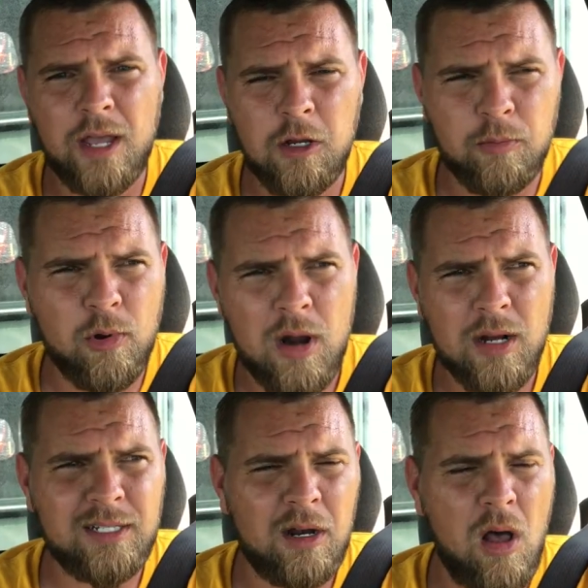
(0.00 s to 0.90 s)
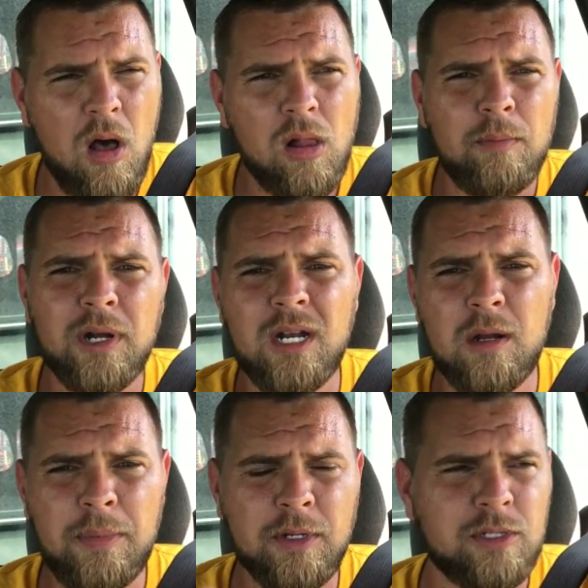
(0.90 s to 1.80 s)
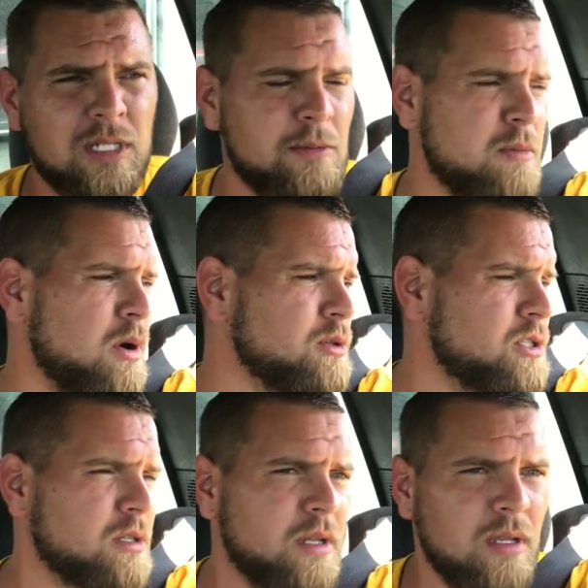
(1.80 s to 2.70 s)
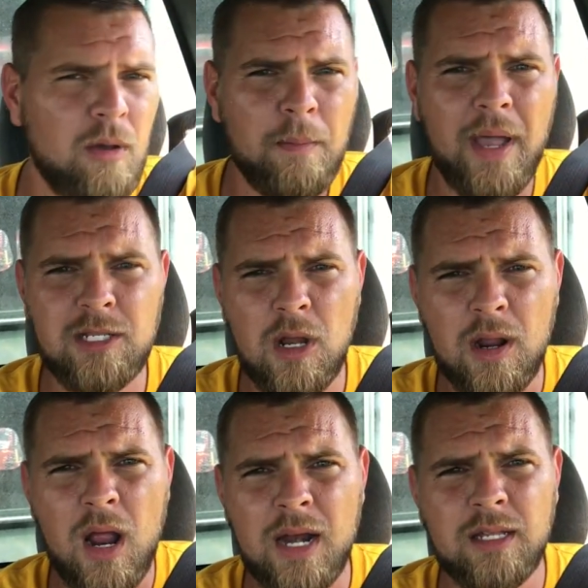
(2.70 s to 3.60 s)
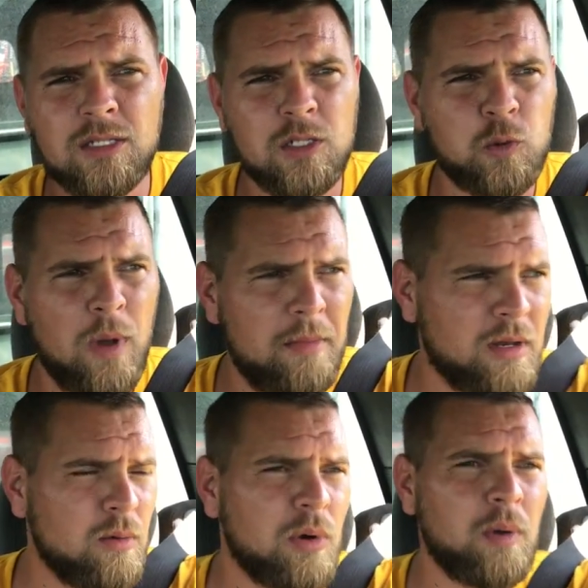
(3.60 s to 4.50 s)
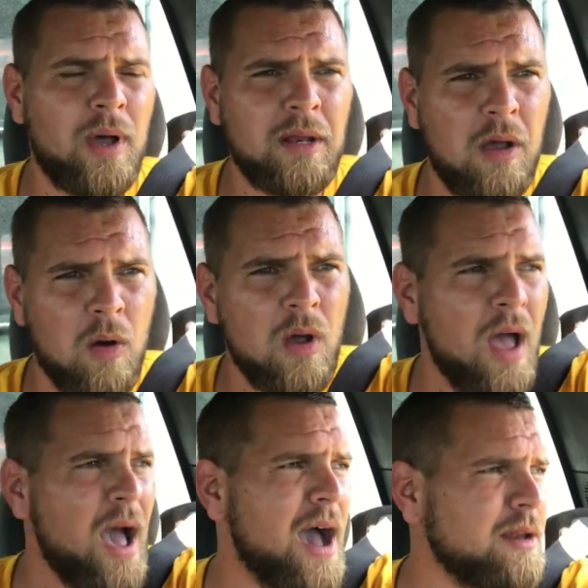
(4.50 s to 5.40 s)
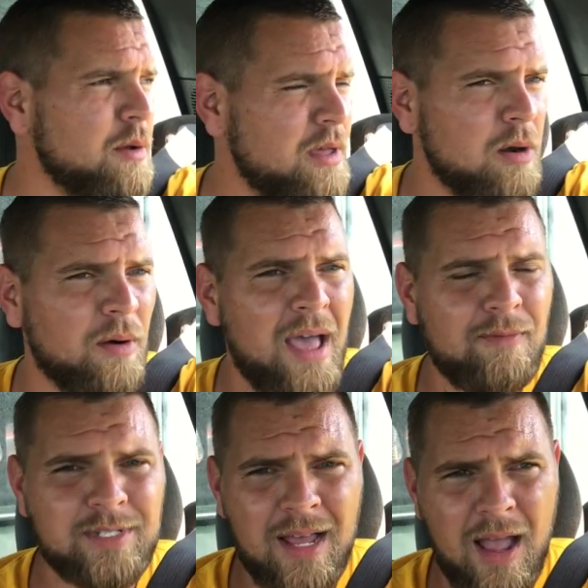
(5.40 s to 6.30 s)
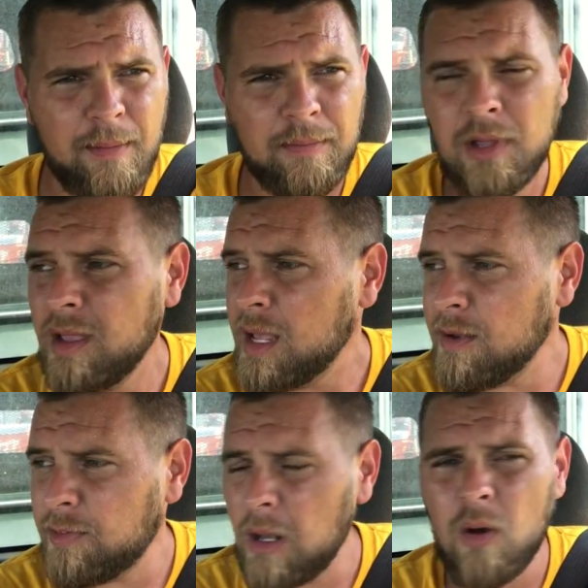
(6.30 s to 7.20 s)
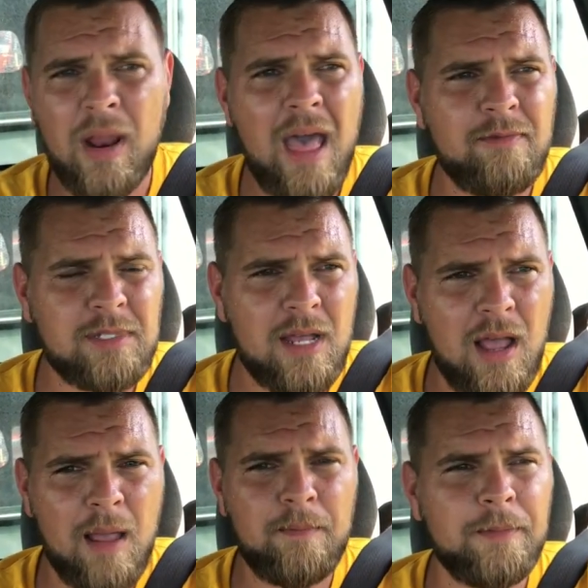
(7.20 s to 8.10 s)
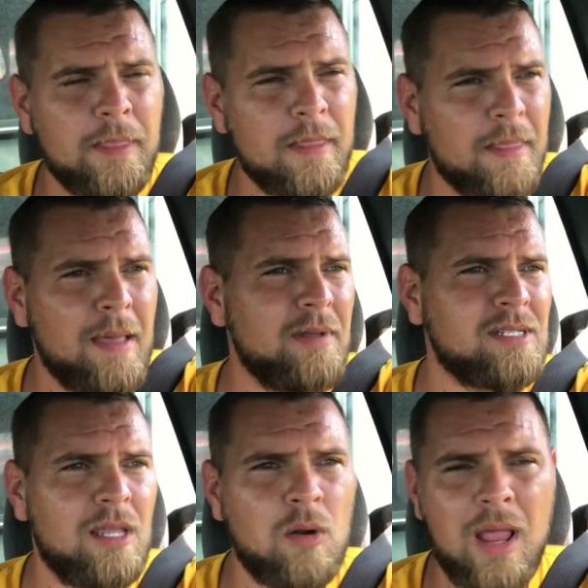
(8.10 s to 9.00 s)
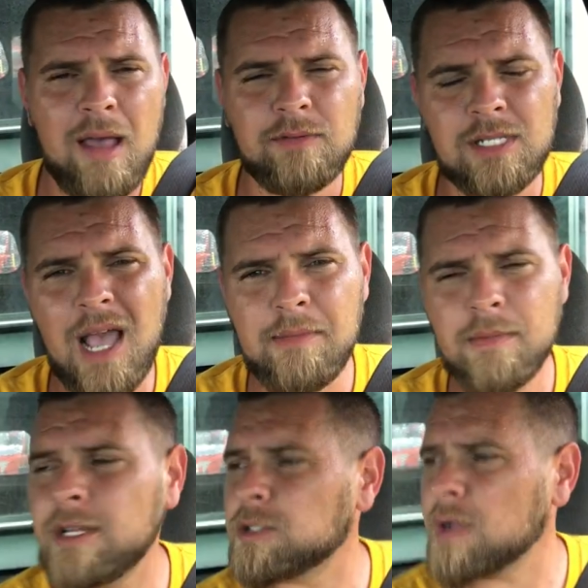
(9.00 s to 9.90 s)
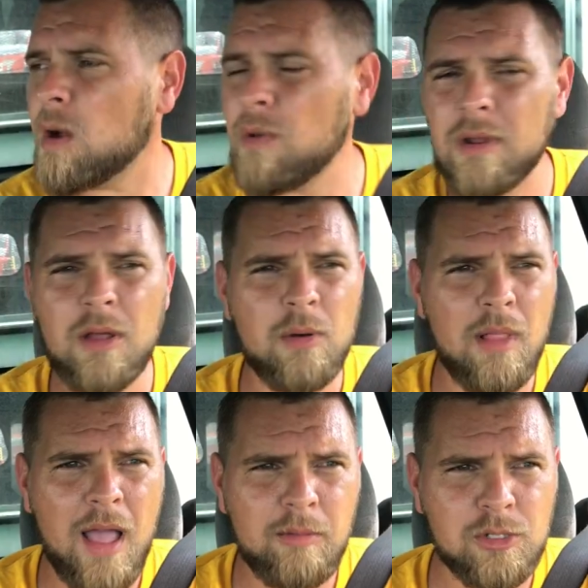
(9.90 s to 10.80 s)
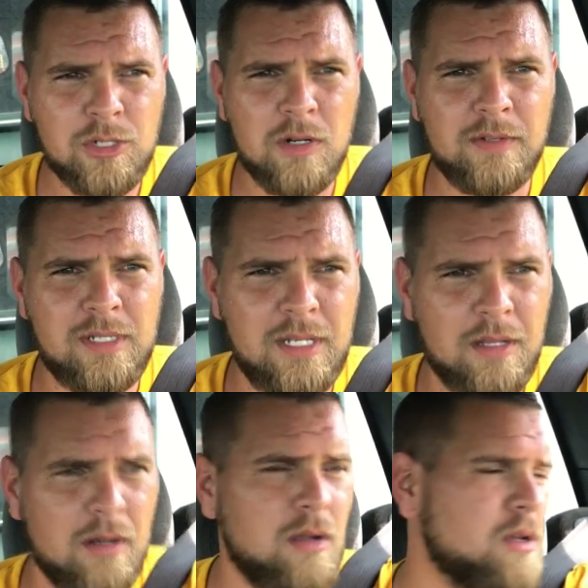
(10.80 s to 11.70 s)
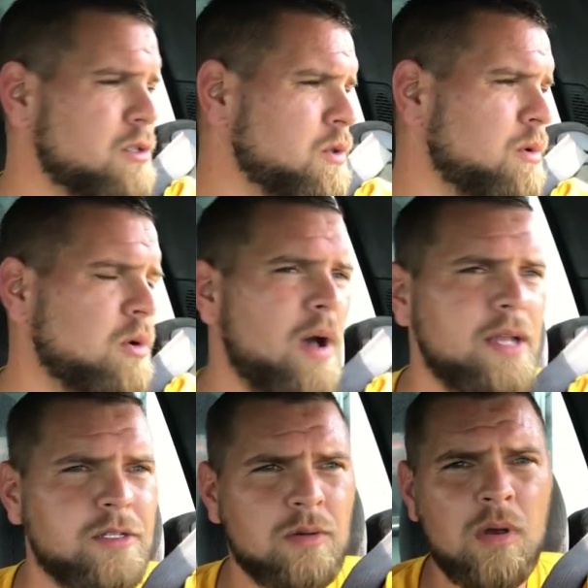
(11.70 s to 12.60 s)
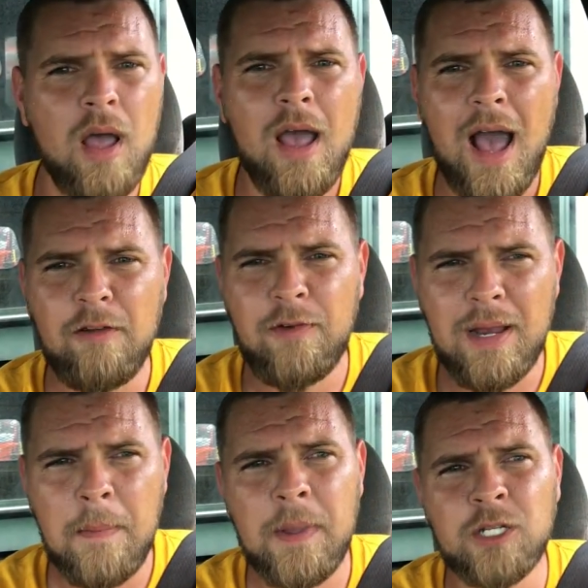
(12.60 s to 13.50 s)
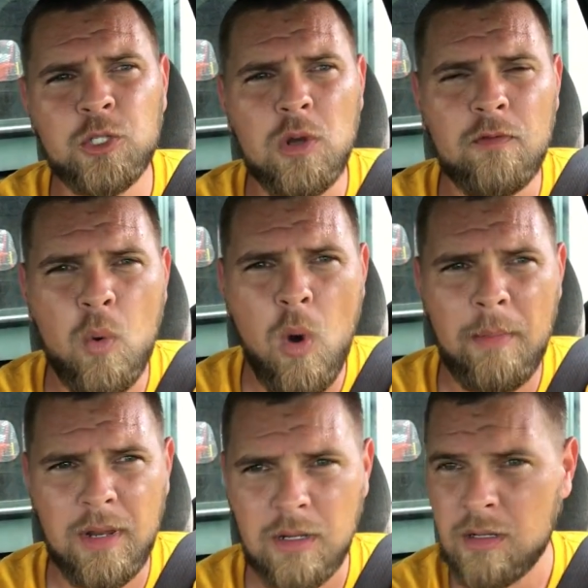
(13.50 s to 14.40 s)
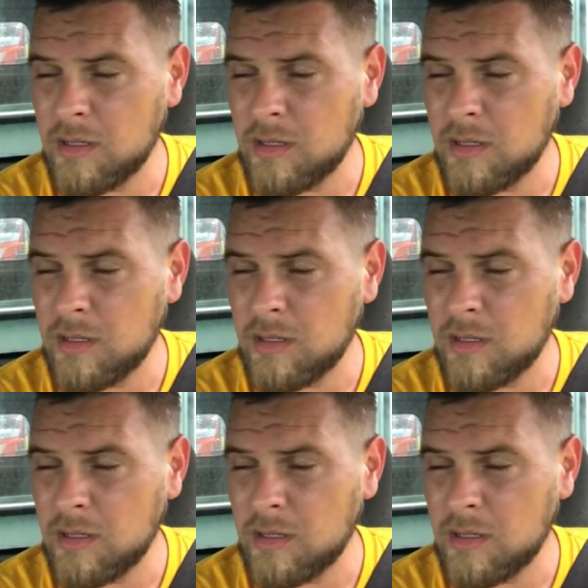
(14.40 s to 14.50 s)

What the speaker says: not your product at all, but it appeals to them emotionally. My target audience is women. What do I know? I know they don't have time. If they don't have time, that means they don't have time to mess around with an unreliable service either. So what do? I find a picture of a woman